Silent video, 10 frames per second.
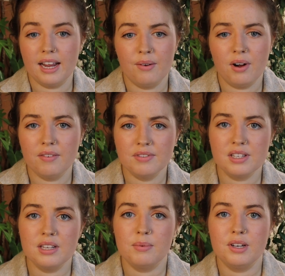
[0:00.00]
Now
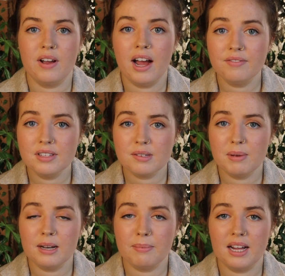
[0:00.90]
obviously when you have this
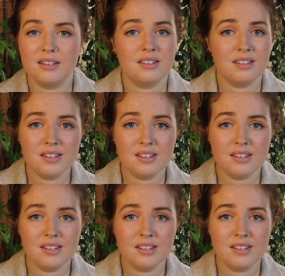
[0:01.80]
many plants,